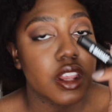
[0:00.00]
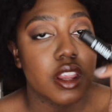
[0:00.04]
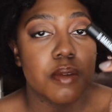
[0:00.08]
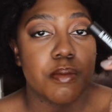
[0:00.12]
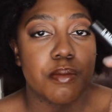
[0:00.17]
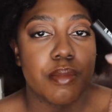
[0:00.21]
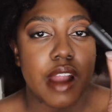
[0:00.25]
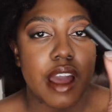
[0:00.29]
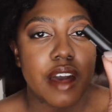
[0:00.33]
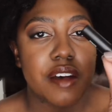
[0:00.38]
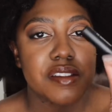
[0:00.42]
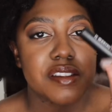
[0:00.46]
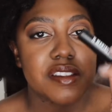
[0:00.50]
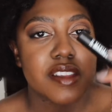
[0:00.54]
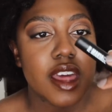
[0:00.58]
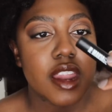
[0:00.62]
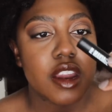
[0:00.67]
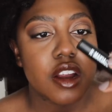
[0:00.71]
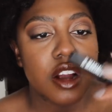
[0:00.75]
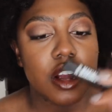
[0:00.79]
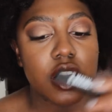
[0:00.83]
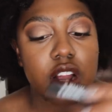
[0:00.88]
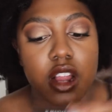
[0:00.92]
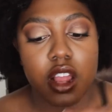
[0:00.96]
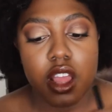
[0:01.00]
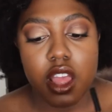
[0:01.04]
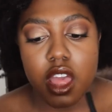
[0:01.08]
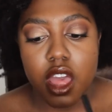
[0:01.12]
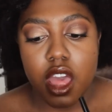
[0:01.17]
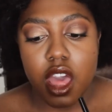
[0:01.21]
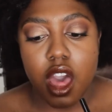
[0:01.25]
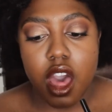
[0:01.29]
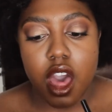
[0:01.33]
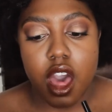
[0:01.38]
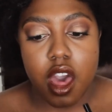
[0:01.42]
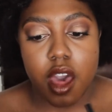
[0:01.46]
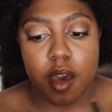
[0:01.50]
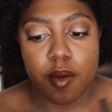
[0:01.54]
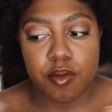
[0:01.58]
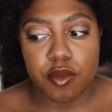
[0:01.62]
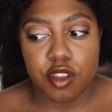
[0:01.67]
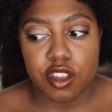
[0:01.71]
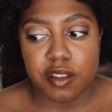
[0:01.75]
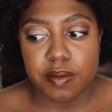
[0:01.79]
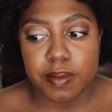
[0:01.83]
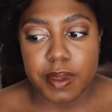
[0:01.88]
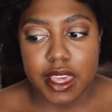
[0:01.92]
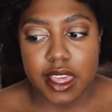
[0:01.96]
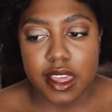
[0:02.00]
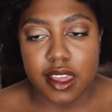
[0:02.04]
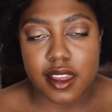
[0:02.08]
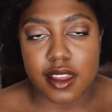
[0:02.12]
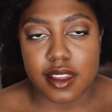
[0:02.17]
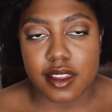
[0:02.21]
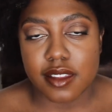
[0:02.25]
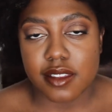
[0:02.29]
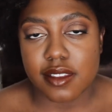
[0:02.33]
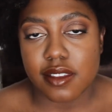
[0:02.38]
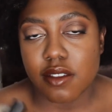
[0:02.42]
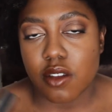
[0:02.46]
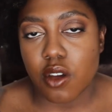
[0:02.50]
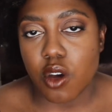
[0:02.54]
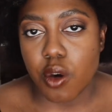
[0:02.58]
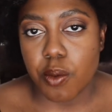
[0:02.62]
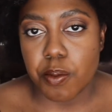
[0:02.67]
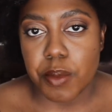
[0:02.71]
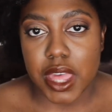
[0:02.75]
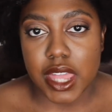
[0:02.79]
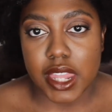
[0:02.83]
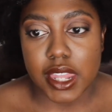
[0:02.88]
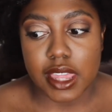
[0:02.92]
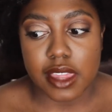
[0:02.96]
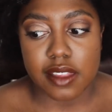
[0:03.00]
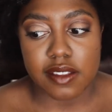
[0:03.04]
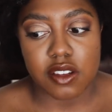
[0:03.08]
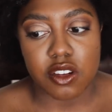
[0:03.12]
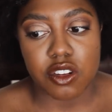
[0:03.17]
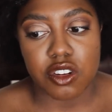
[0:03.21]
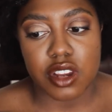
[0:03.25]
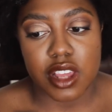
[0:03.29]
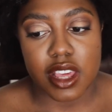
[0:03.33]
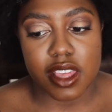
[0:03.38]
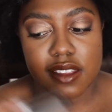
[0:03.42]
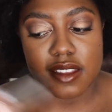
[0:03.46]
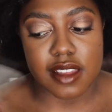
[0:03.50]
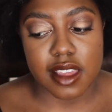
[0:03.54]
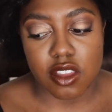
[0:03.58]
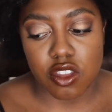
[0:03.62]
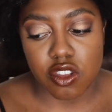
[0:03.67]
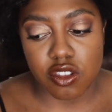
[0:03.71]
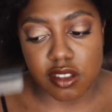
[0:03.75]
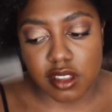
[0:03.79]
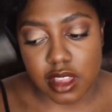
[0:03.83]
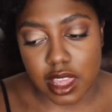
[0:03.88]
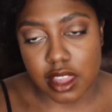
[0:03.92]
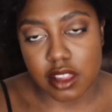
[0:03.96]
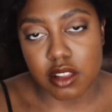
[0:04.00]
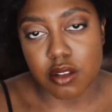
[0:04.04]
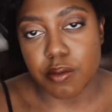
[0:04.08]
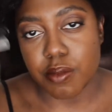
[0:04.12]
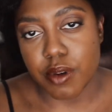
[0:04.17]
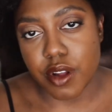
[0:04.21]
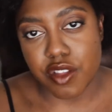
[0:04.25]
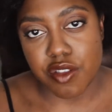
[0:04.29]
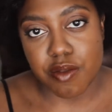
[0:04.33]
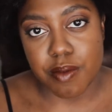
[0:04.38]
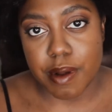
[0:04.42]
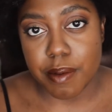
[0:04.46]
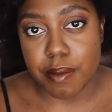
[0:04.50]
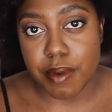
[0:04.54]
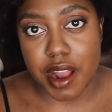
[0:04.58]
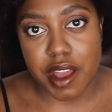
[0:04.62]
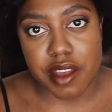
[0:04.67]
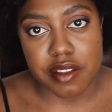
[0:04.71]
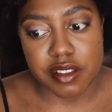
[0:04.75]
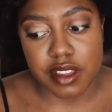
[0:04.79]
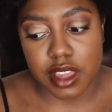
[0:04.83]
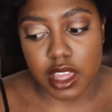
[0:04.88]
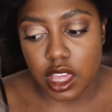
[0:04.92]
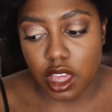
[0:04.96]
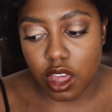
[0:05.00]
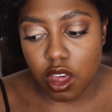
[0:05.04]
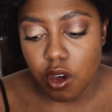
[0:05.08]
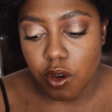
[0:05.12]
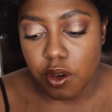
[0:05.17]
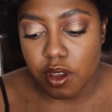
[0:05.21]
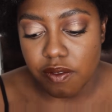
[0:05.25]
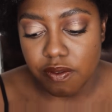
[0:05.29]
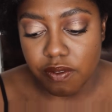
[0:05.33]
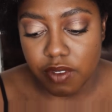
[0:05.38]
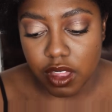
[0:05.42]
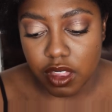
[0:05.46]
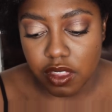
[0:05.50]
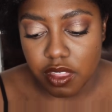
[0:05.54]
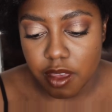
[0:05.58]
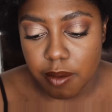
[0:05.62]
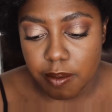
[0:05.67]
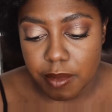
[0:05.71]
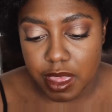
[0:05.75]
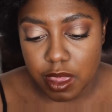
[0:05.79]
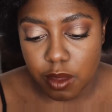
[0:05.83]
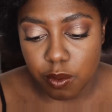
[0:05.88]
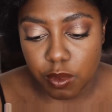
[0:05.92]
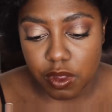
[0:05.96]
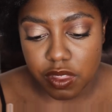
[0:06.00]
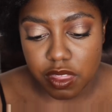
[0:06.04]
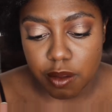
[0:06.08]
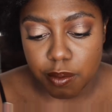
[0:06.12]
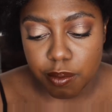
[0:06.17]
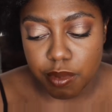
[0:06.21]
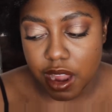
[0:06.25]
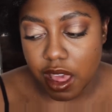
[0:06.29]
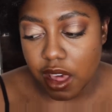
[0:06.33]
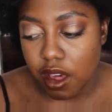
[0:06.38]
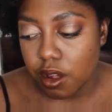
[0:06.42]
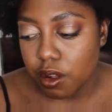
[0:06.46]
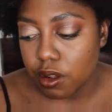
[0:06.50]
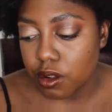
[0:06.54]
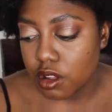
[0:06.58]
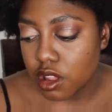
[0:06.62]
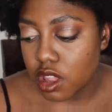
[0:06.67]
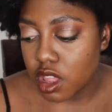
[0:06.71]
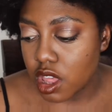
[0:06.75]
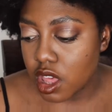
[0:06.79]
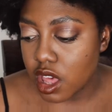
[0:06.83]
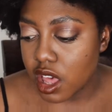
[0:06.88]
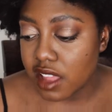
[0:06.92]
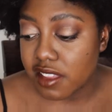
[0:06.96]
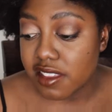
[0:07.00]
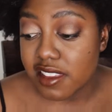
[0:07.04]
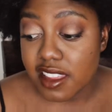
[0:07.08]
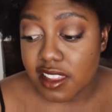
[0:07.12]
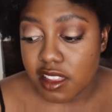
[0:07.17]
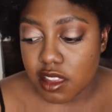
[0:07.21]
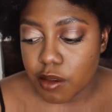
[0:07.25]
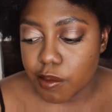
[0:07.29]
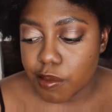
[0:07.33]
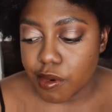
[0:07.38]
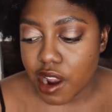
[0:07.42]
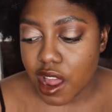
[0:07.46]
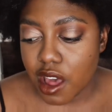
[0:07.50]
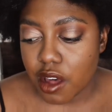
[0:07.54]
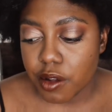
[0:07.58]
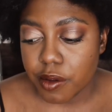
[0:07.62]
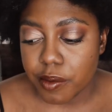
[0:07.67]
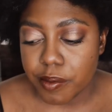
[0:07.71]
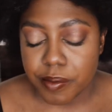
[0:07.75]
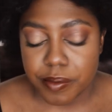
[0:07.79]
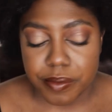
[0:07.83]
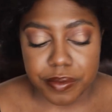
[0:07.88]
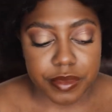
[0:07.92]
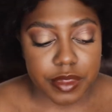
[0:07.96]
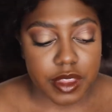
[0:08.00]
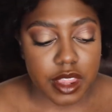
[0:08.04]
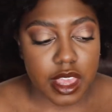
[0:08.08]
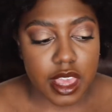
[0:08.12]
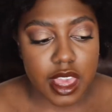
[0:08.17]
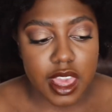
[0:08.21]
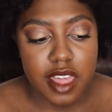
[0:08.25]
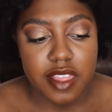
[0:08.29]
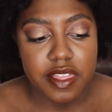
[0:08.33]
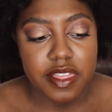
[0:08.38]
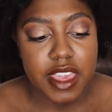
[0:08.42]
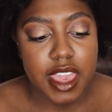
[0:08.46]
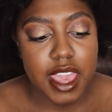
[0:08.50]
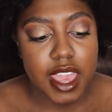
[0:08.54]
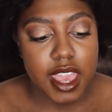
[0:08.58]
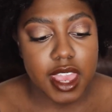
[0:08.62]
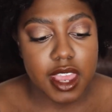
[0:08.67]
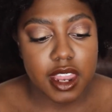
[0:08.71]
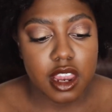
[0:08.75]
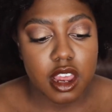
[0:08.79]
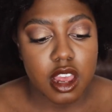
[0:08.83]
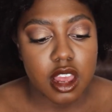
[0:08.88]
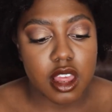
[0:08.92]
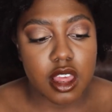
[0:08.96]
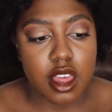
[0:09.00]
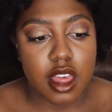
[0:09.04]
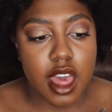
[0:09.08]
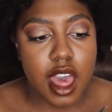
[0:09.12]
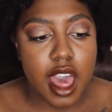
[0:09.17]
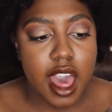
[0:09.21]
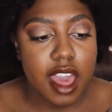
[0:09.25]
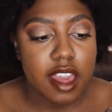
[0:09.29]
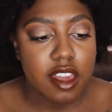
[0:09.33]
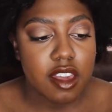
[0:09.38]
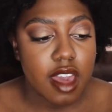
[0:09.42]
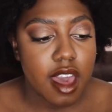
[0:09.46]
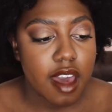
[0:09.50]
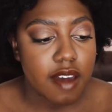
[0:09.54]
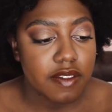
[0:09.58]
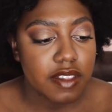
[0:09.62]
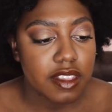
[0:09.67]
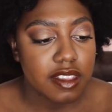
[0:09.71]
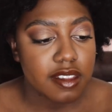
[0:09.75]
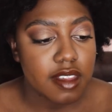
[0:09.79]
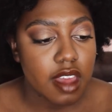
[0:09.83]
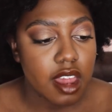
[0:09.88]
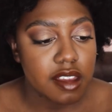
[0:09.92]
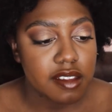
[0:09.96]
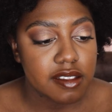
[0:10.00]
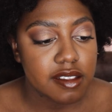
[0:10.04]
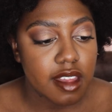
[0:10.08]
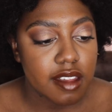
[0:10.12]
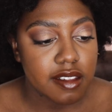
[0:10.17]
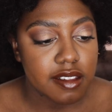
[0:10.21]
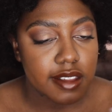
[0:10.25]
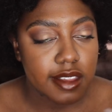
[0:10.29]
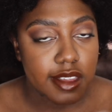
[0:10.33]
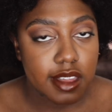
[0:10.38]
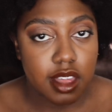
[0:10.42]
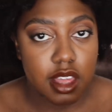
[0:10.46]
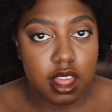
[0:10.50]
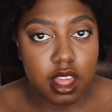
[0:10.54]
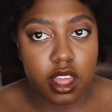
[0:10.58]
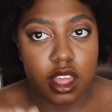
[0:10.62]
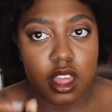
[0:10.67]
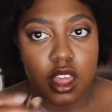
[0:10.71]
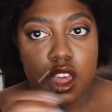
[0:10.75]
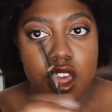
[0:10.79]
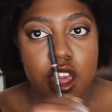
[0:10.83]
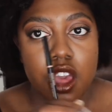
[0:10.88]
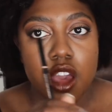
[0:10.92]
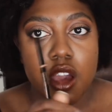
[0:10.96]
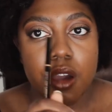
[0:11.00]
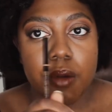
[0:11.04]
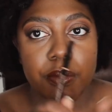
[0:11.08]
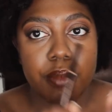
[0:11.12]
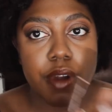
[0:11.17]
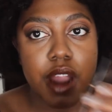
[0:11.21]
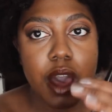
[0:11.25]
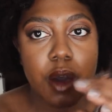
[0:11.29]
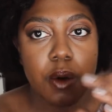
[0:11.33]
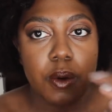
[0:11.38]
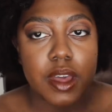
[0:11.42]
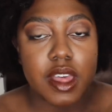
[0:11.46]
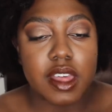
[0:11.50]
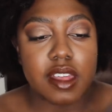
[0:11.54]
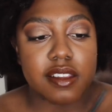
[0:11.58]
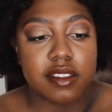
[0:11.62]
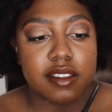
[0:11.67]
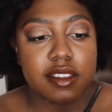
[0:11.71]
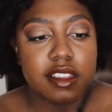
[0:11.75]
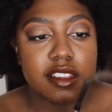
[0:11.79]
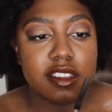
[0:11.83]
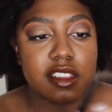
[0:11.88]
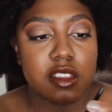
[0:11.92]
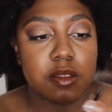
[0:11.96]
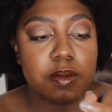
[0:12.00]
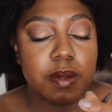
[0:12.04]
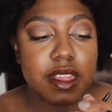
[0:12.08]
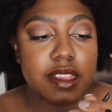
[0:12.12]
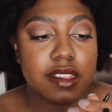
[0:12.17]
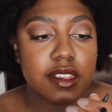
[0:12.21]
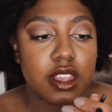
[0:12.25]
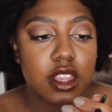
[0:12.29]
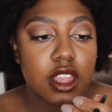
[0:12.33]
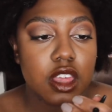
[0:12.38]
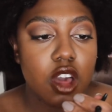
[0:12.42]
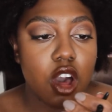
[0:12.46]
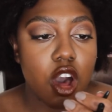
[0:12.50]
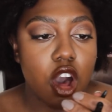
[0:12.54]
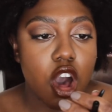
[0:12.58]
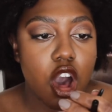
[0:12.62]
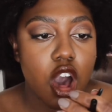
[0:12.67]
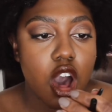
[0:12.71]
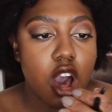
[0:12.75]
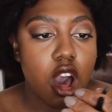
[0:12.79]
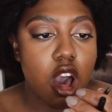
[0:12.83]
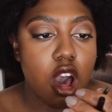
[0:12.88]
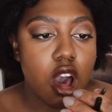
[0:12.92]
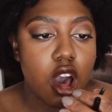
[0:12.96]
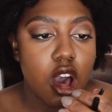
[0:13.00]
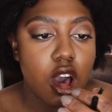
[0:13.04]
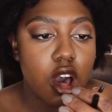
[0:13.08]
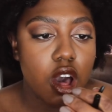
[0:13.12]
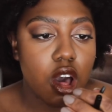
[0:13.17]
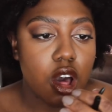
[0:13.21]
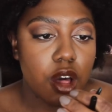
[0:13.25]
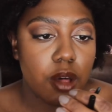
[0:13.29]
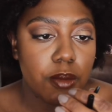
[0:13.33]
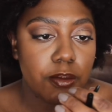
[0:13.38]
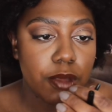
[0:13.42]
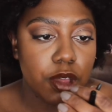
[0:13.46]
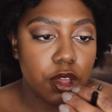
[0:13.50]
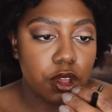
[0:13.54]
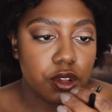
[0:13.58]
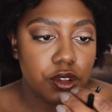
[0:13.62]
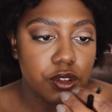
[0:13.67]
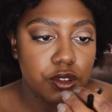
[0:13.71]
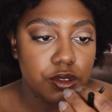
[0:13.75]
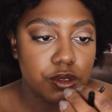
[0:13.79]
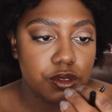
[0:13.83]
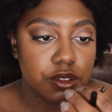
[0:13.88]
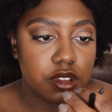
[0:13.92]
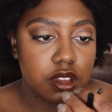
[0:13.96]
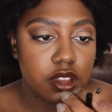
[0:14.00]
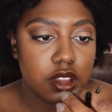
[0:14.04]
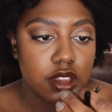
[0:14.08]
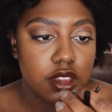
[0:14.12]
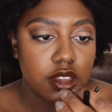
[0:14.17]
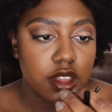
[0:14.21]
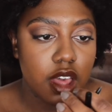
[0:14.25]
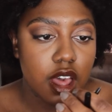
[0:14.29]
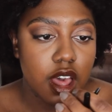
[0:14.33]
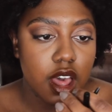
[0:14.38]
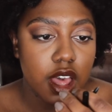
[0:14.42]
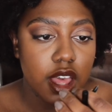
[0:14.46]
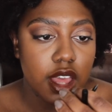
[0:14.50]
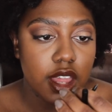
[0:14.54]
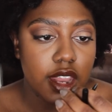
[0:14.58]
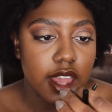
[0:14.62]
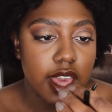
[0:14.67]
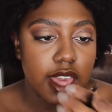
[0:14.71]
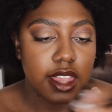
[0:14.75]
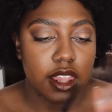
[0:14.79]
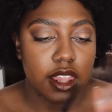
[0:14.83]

brow setter, just because on my lazier days I just like to brush my brows and go and fill them in with a tinted brow. And then I have this Anastasia brow wiz. This is basically almost done. I